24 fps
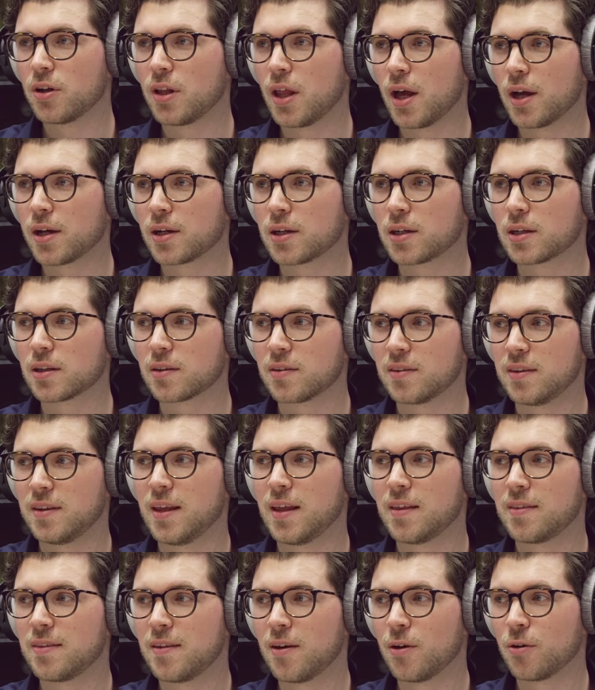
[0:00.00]
like,
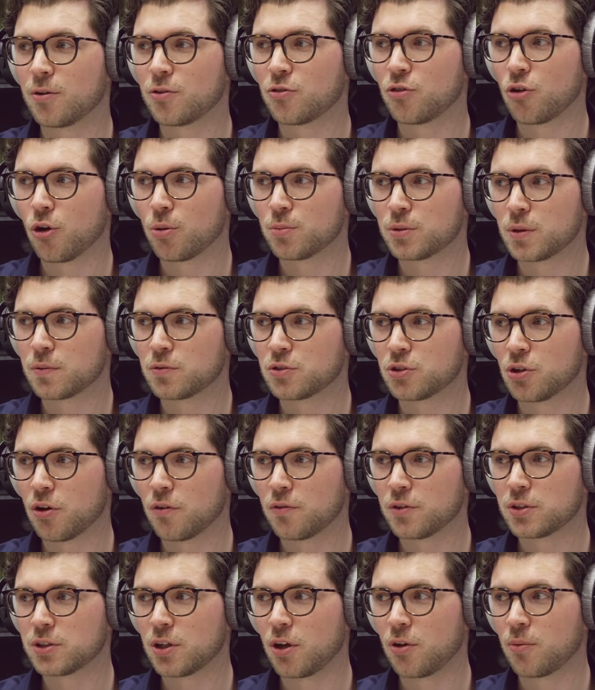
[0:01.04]
did their terms of
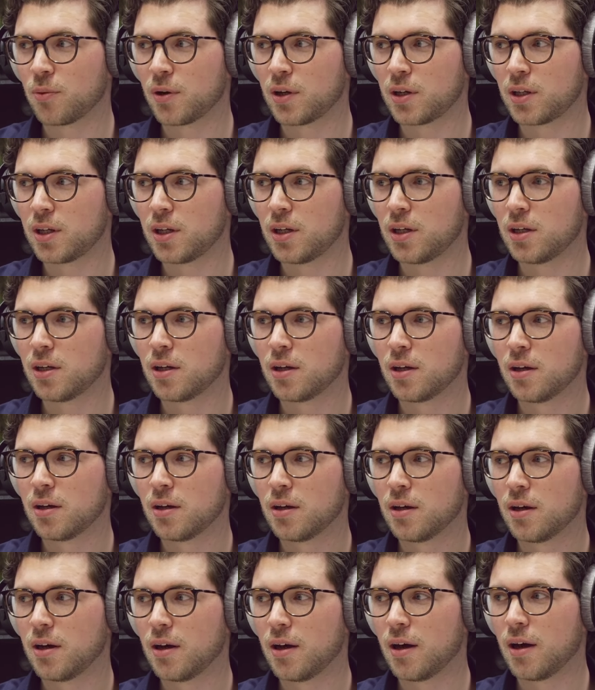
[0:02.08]
service already
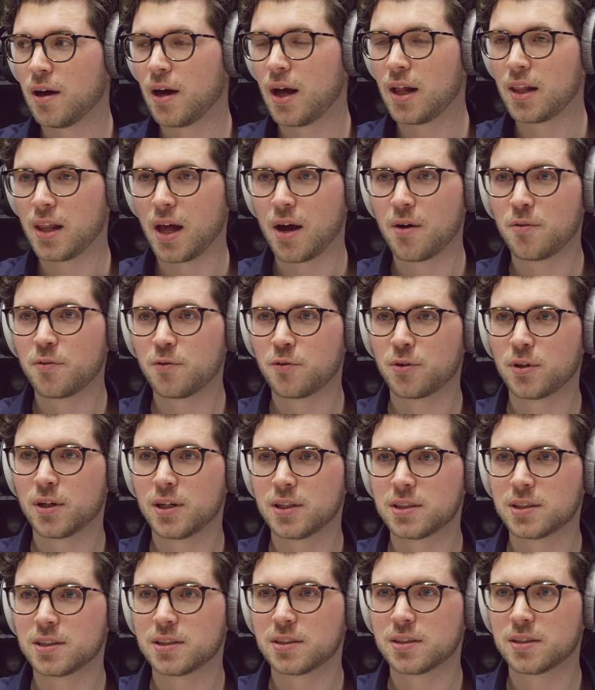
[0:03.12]
allow for
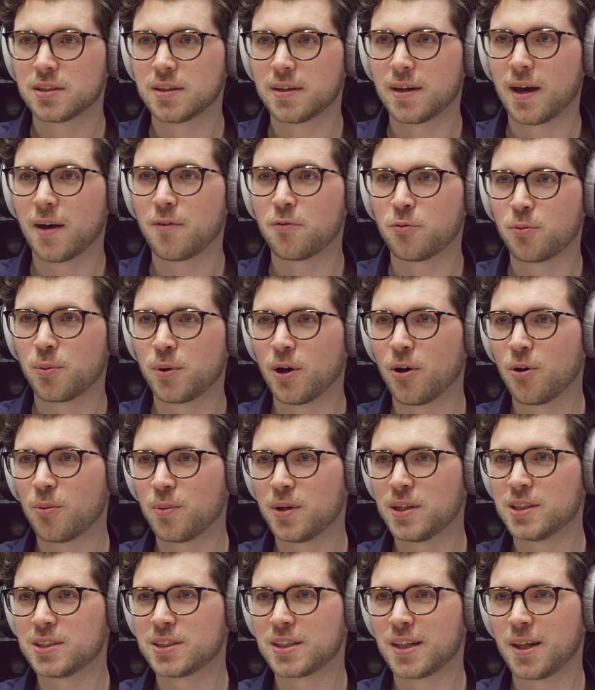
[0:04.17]
this? Have we all
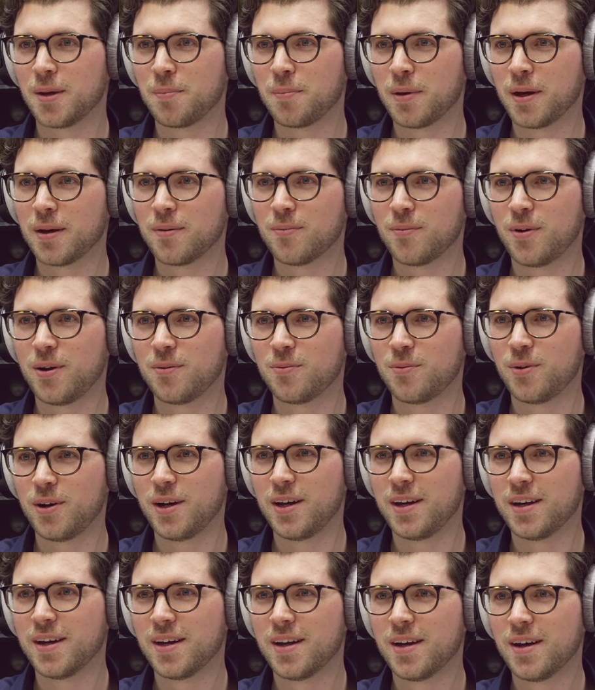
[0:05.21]
been sleeping when
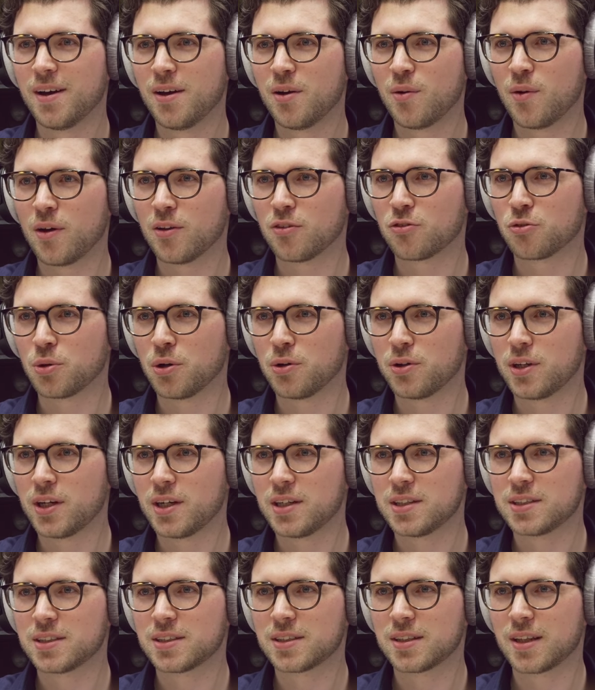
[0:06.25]
we went through
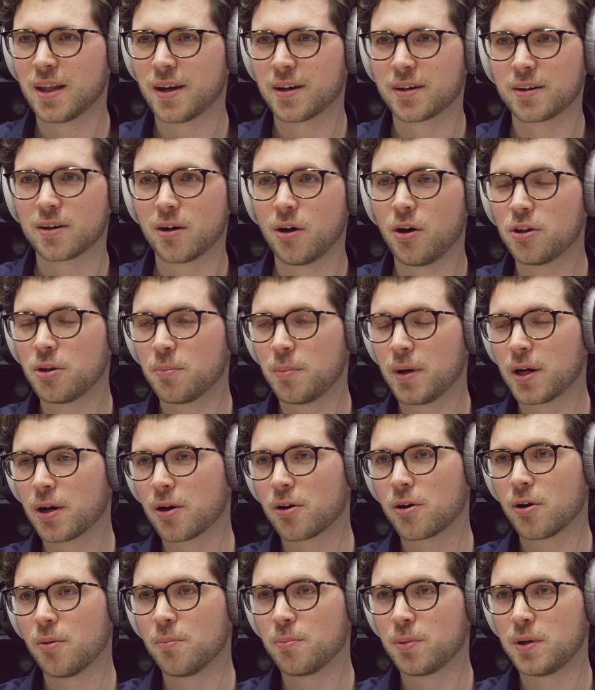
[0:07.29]
these? Like, all the bigger
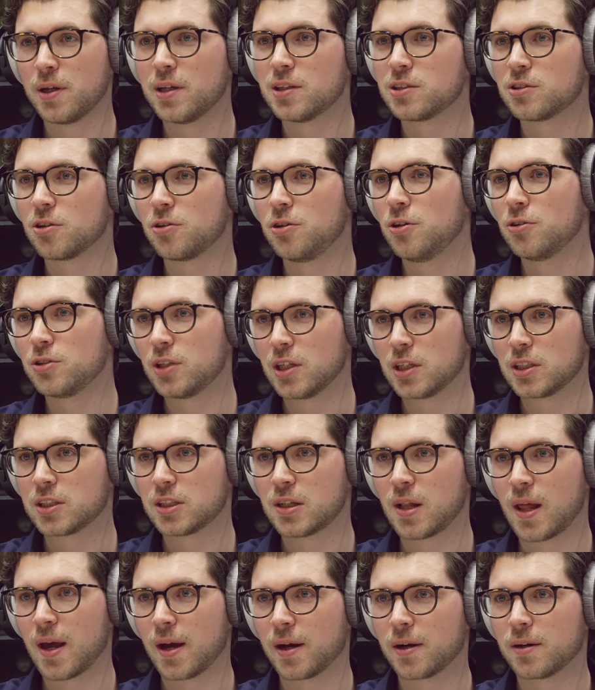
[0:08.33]
companies, they're using
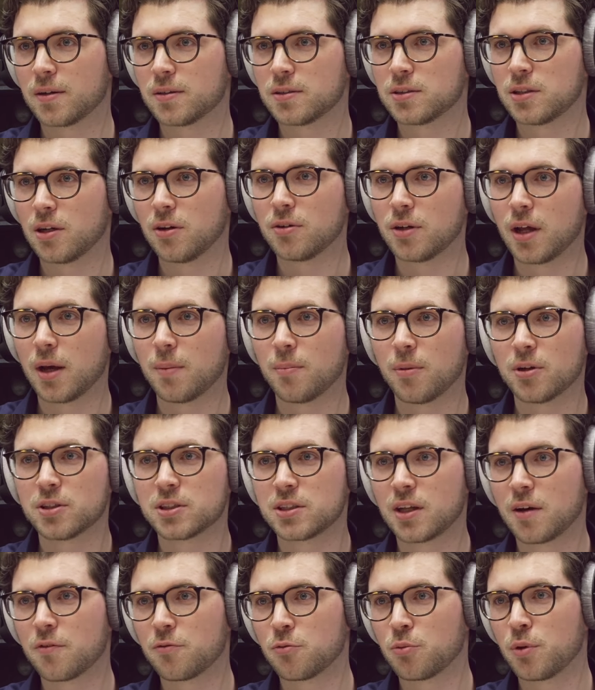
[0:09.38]
Slack. So they must
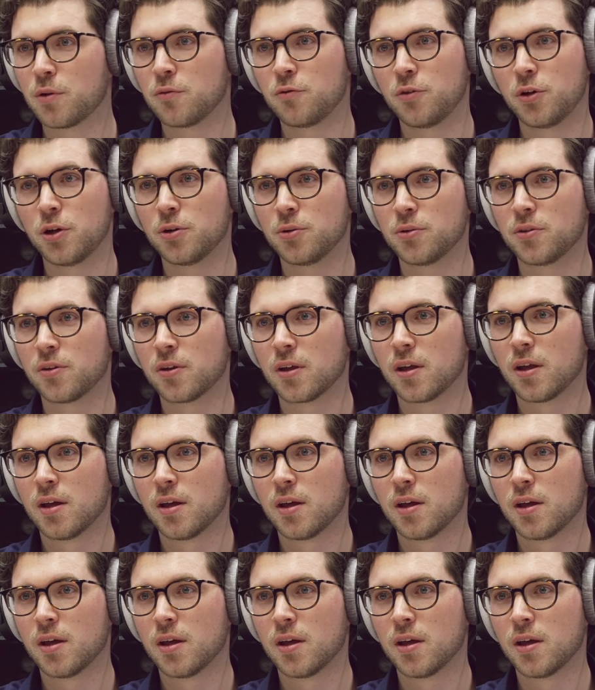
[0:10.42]
have reviewed